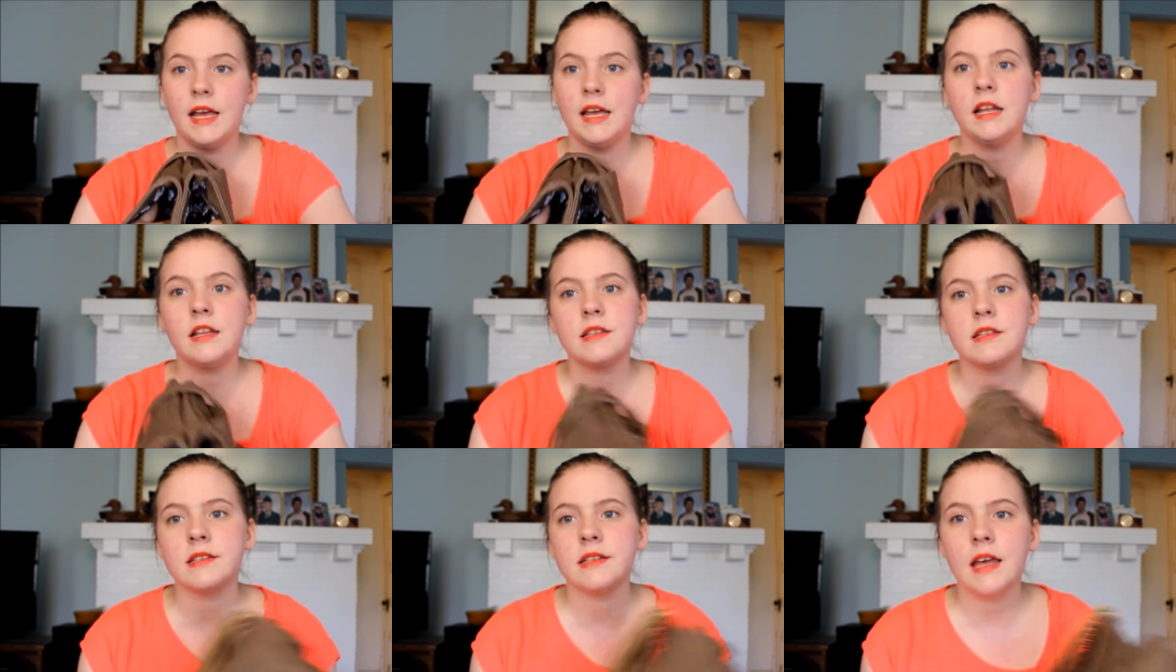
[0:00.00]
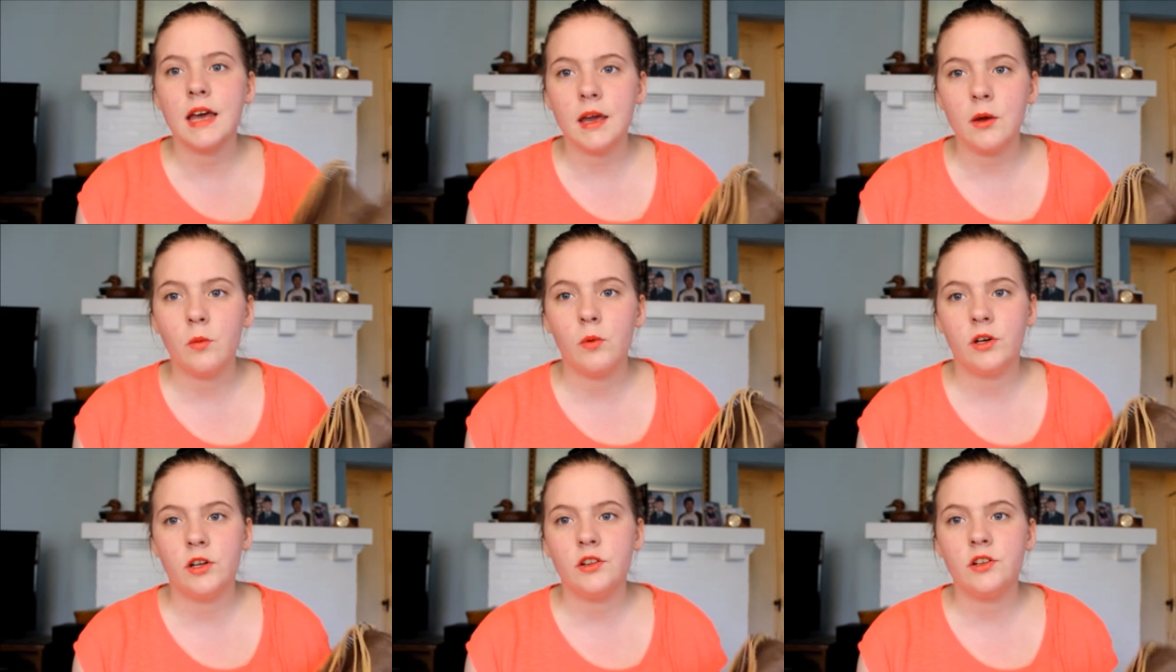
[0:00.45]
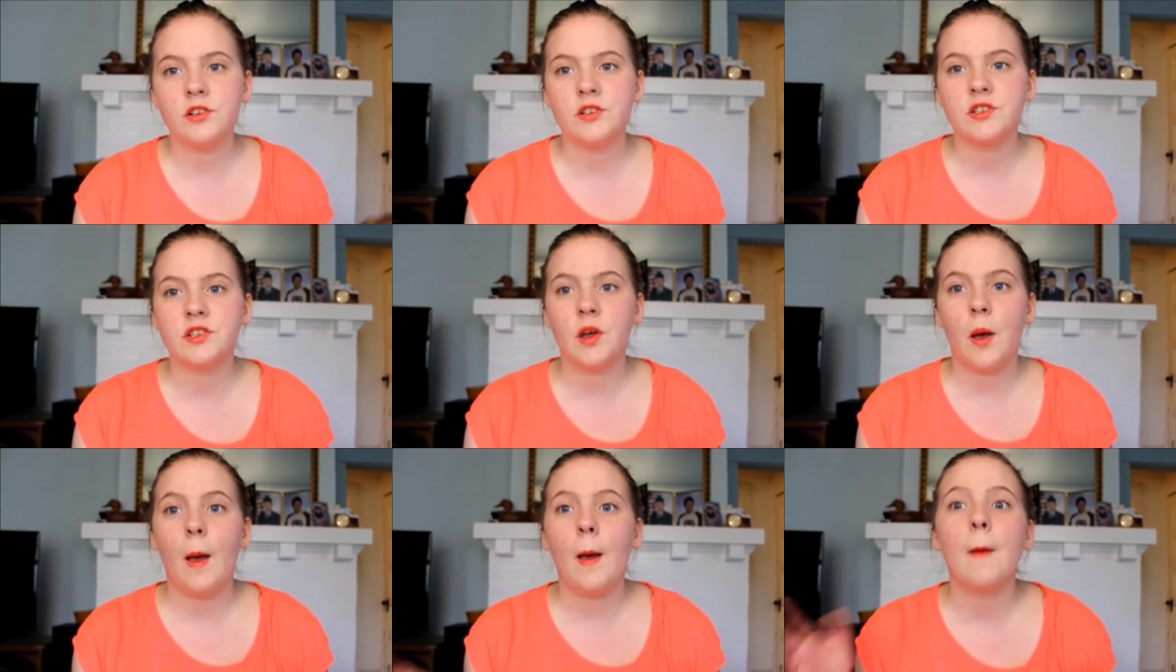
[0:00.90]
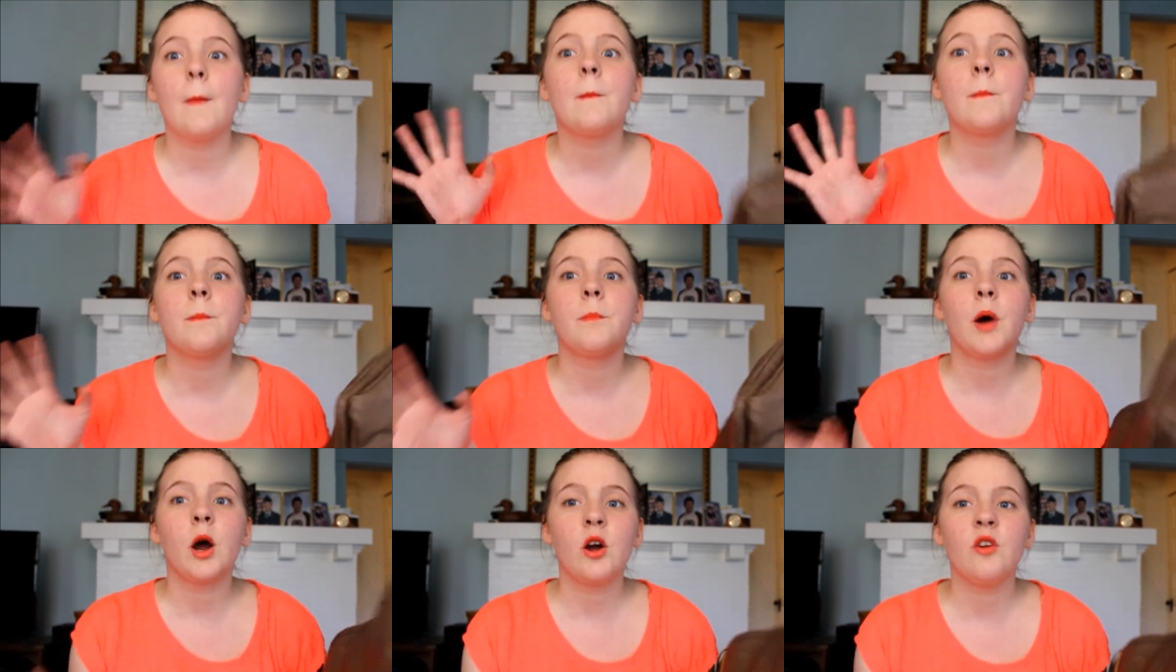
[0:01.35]
It's like one of those
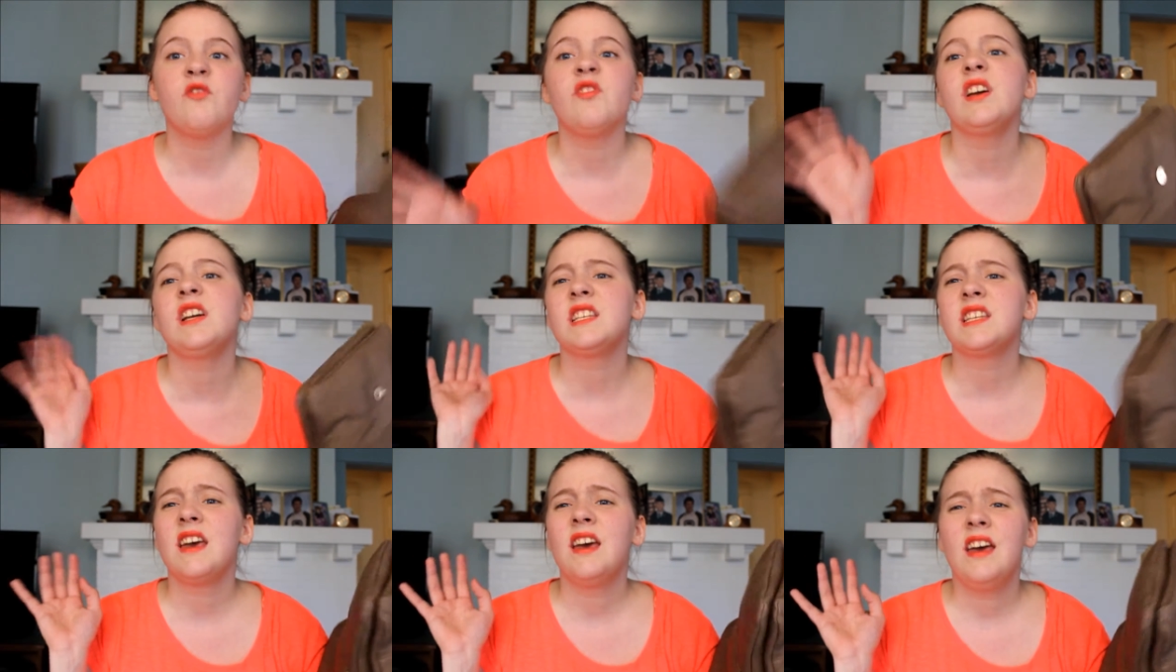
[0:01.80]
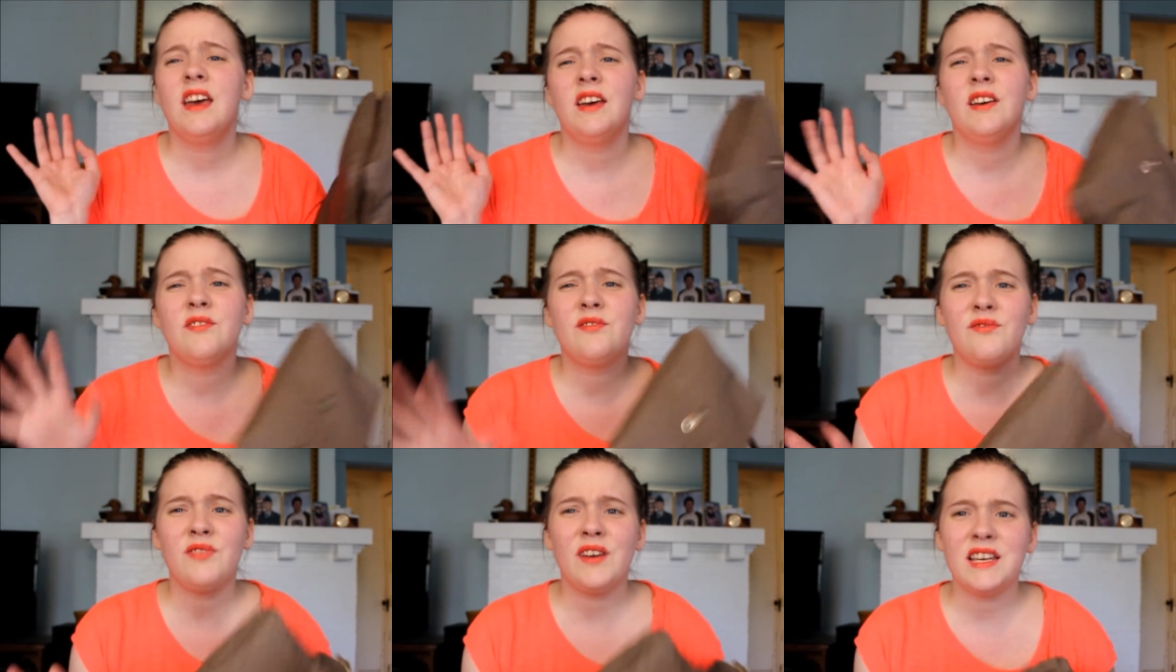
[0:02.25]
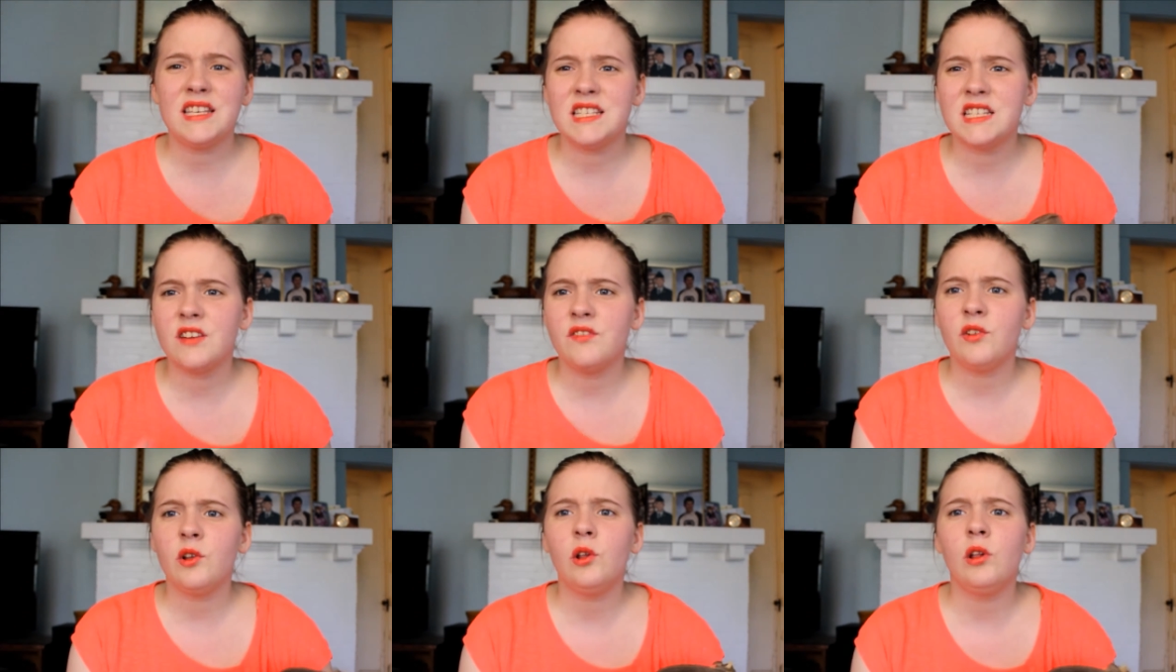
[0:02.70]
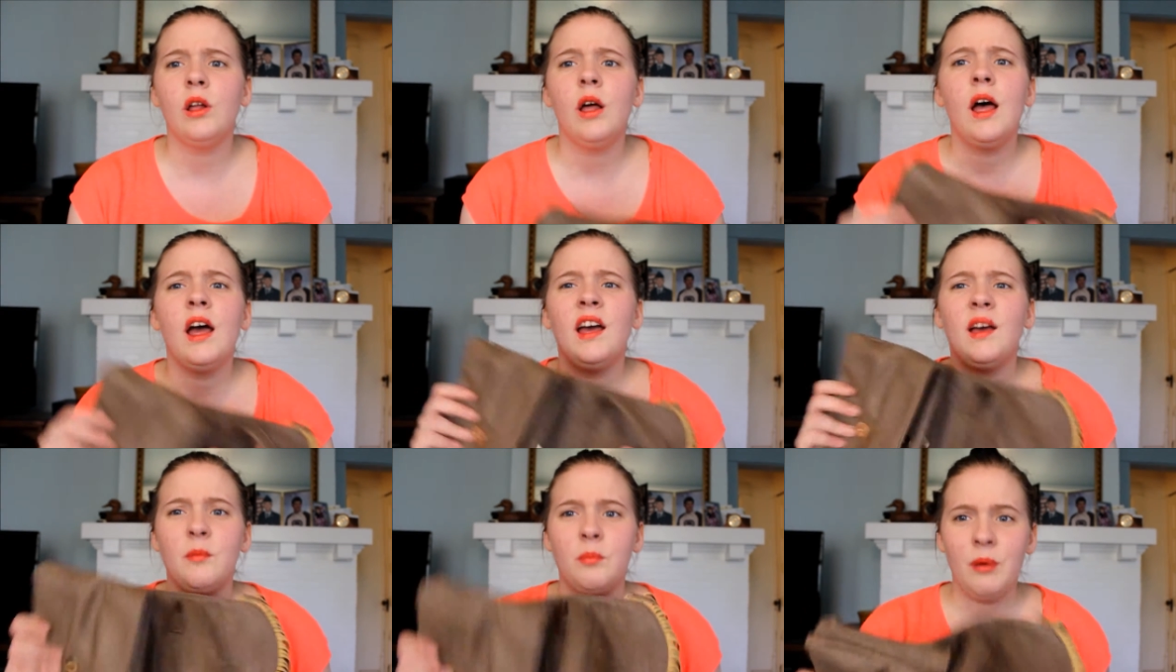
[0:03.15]
perfect festival
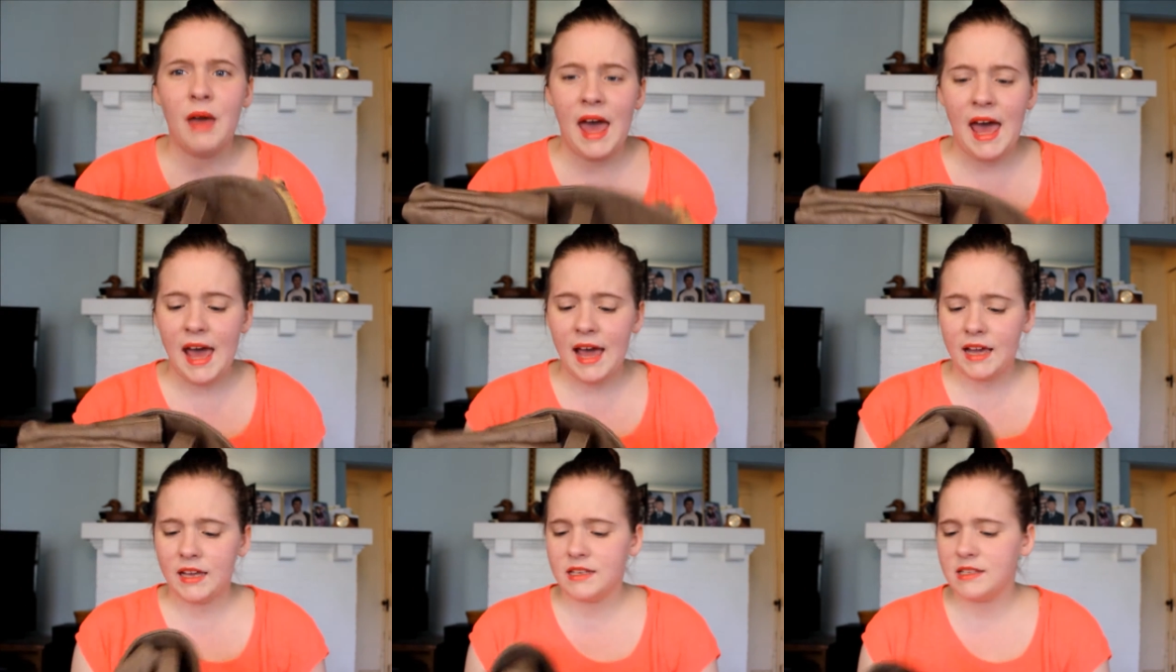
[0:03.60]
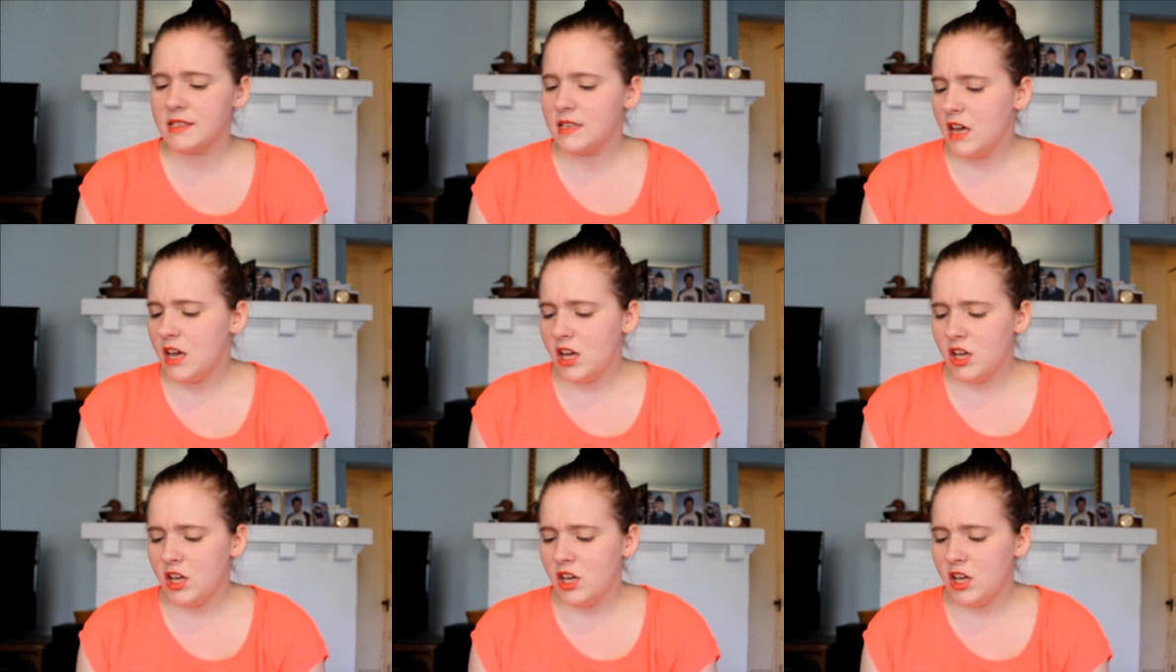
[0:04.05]
bags.